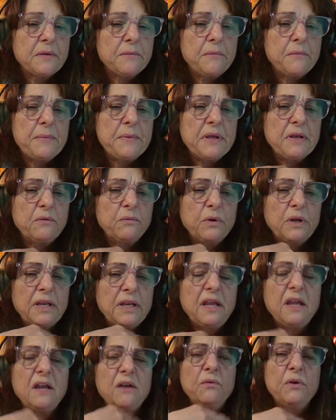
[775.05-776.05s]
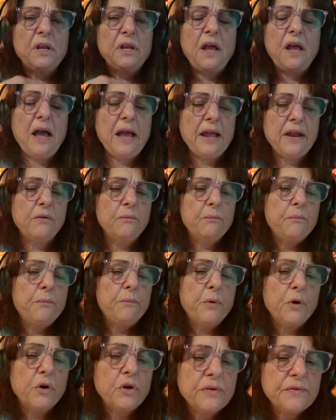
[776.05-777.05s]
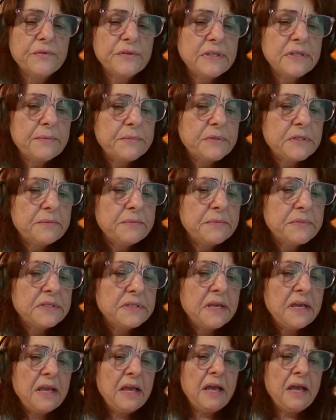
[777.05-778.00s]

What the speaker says: Might be a really, really higher burden of symptoms.